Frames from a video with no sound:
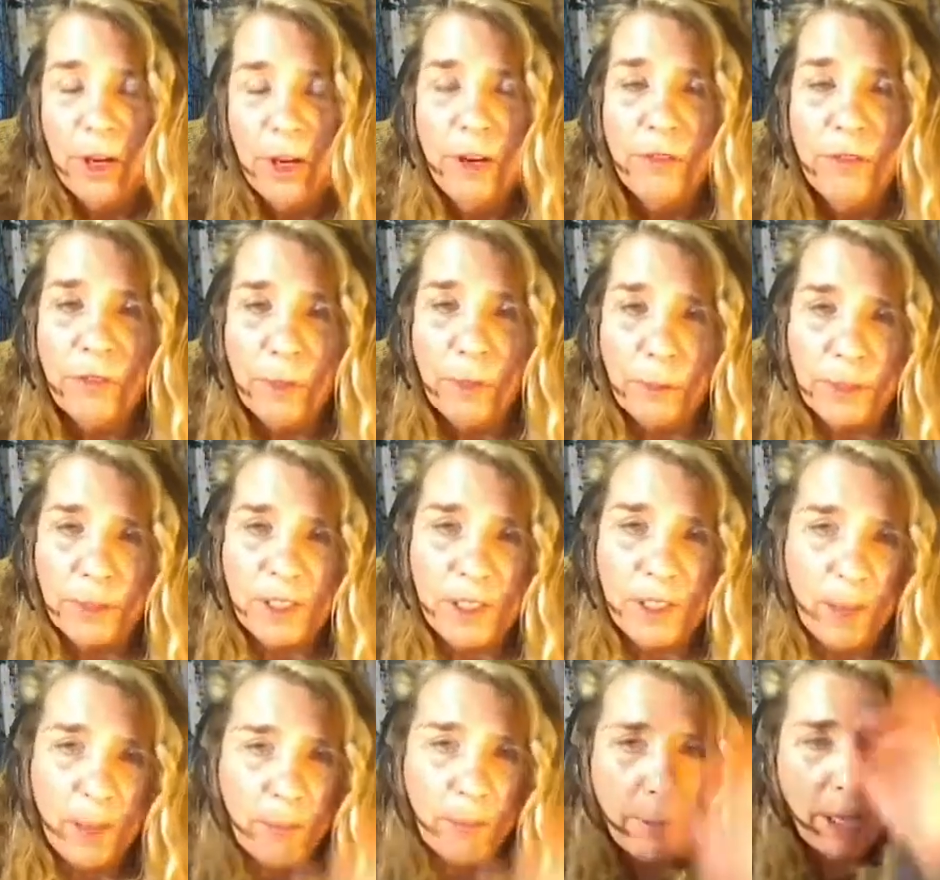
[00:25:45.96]
from
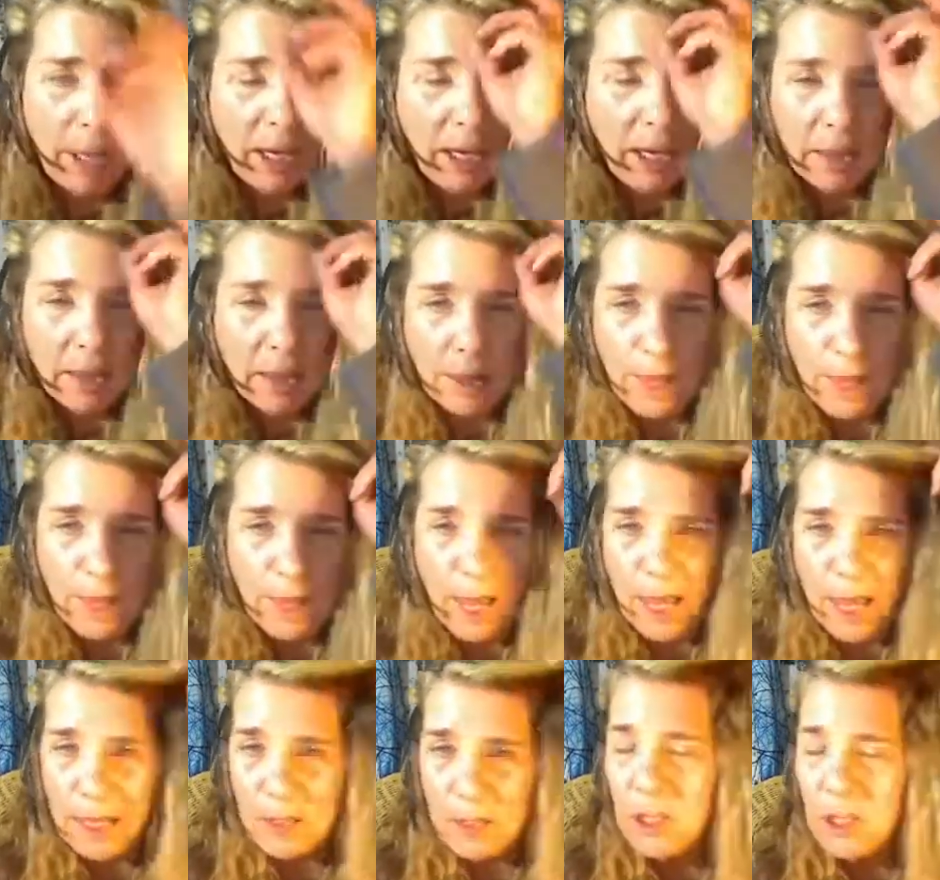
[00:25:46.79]
somebody
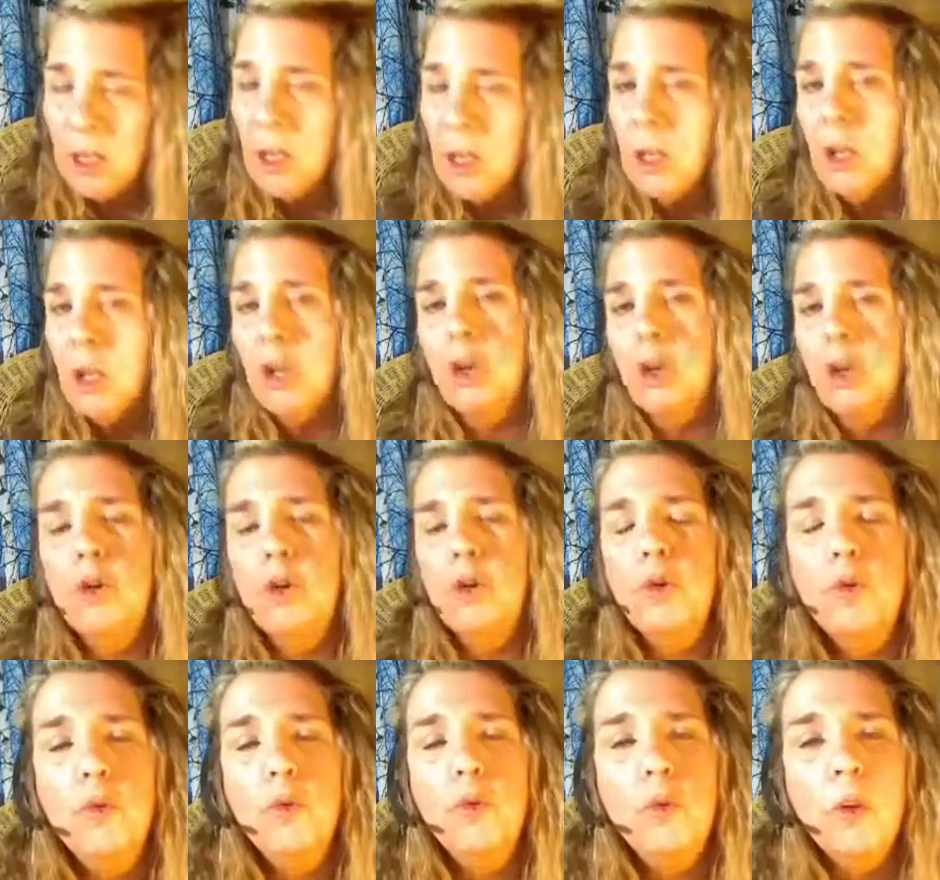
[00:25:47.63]
that
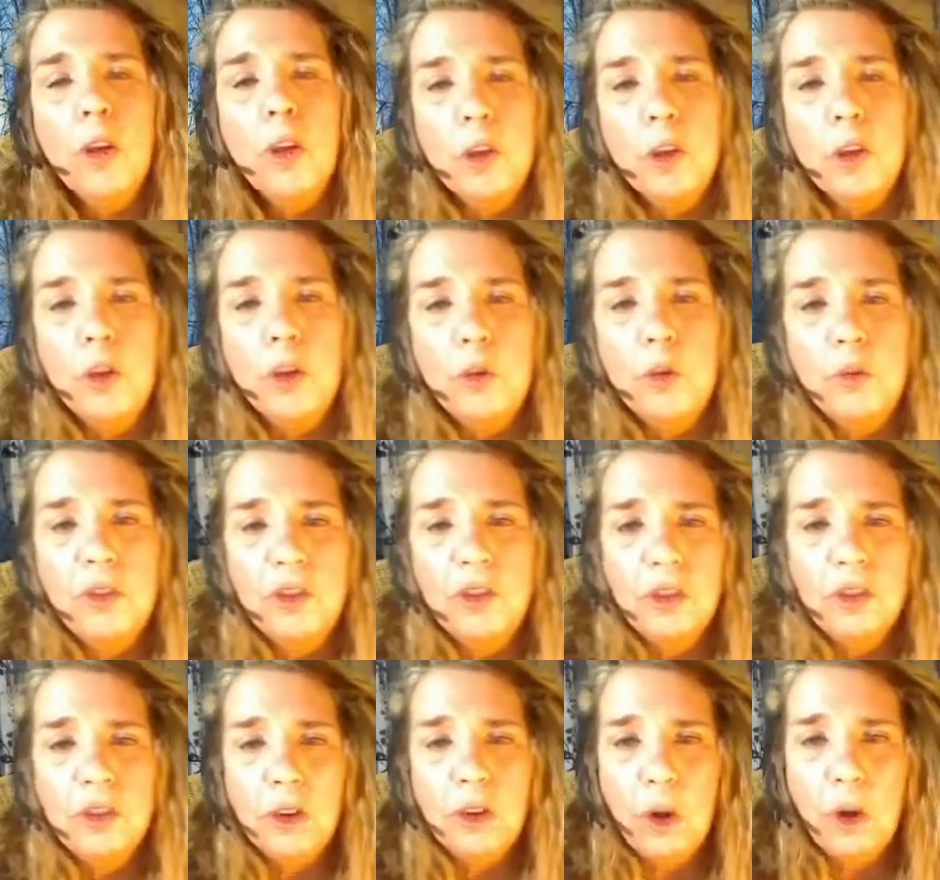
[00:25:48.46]
you
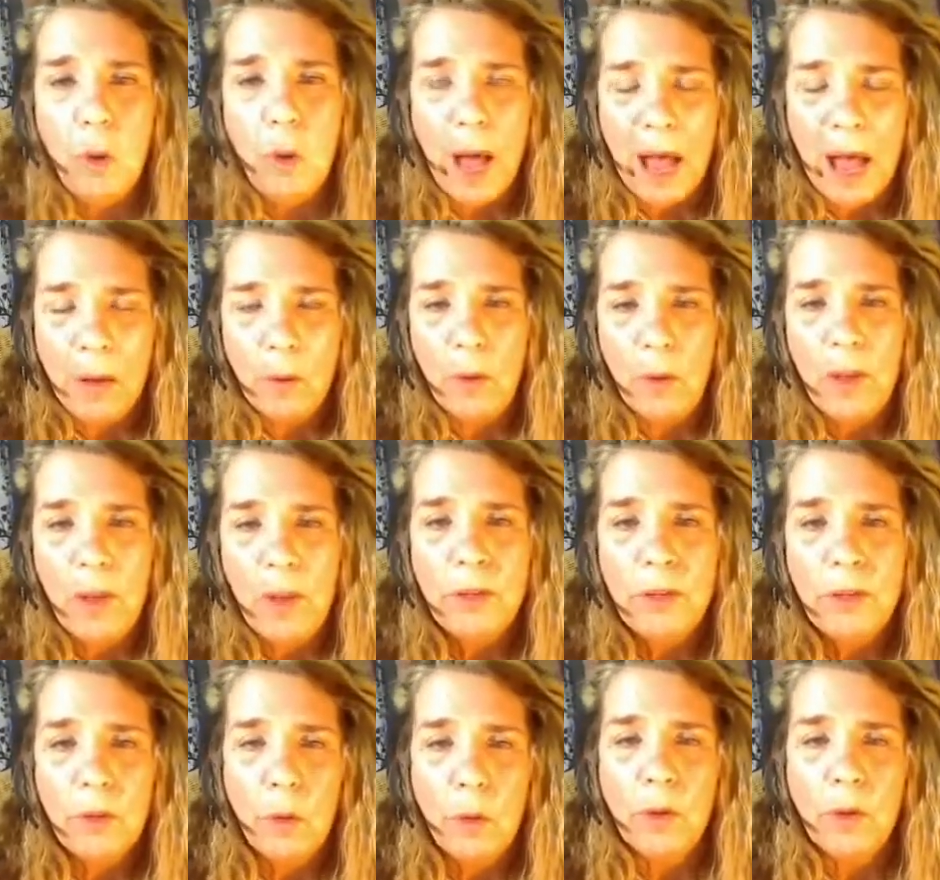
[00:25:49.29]
used to go out
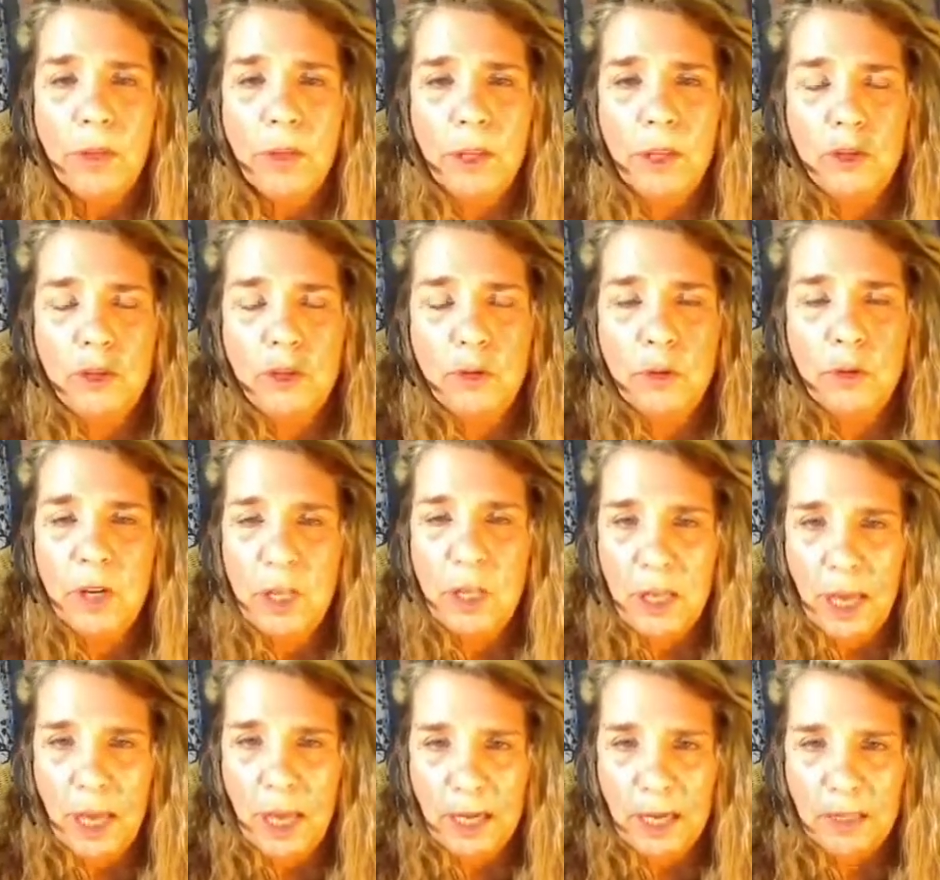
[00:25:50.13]
with or that you
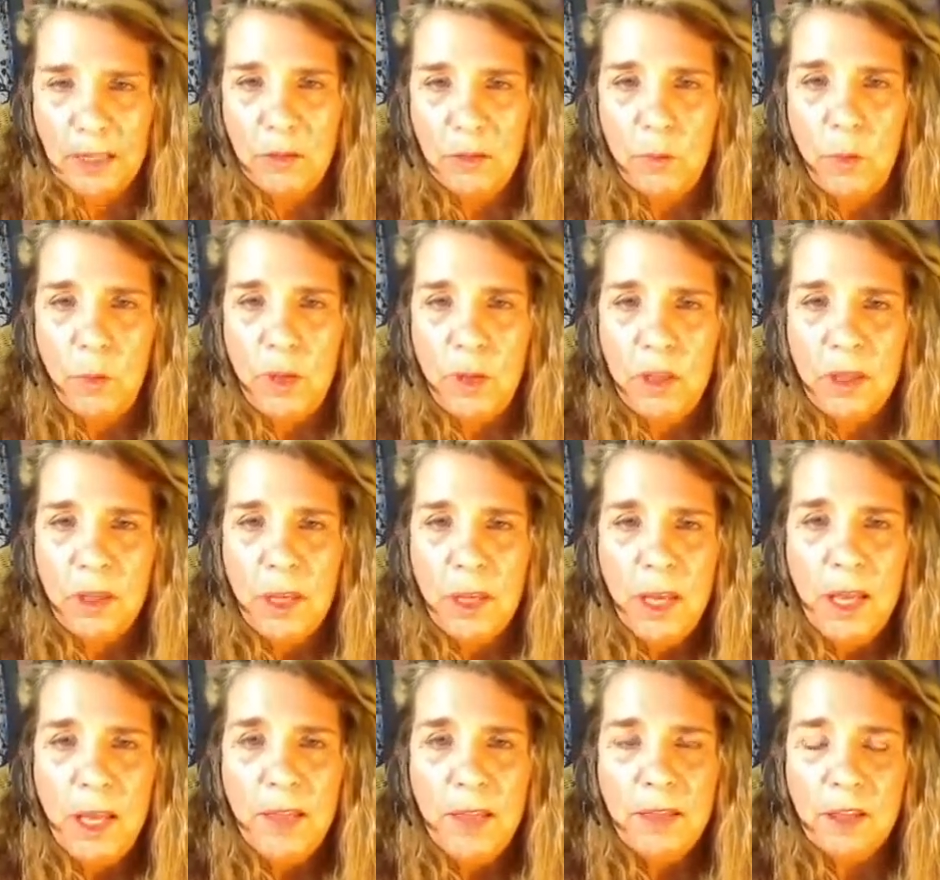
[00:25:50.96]
connected with,
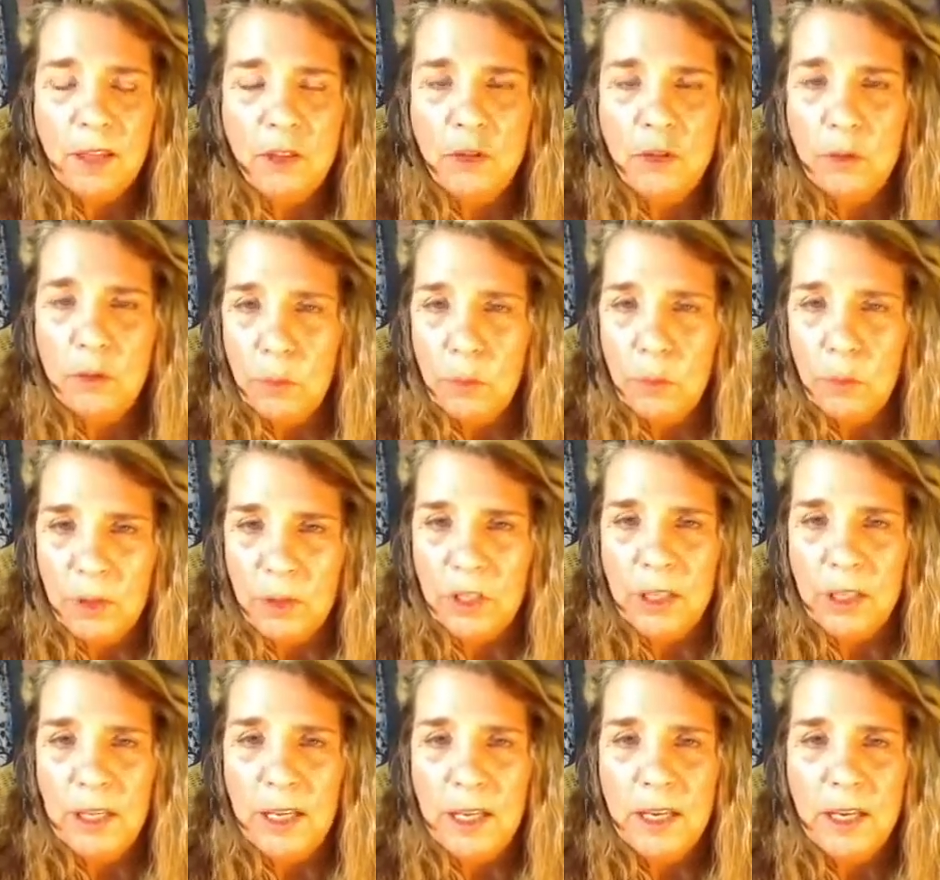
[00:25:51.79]
that you
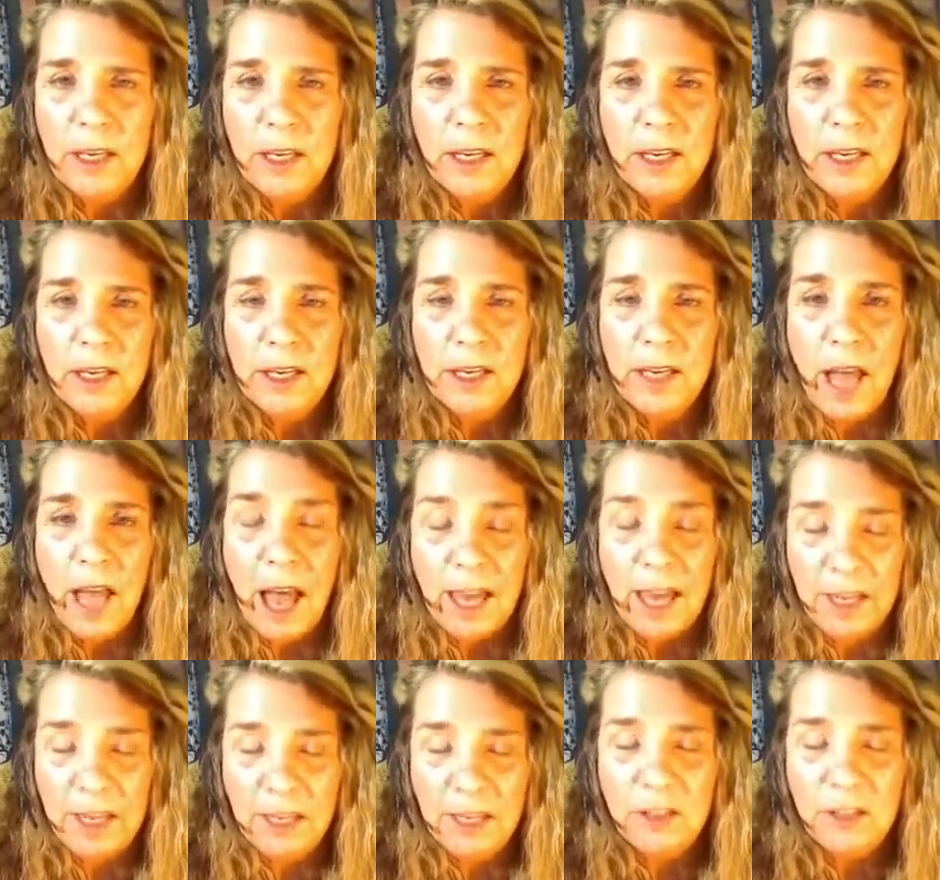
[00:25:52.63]
really
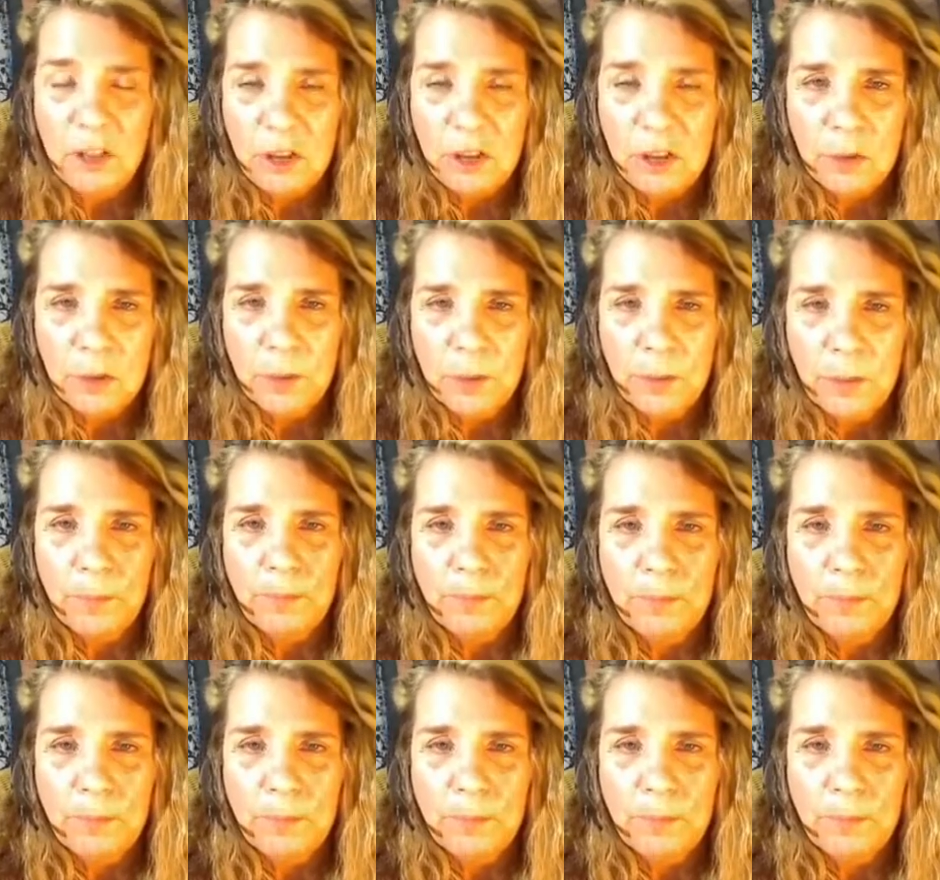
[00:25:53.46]
got into.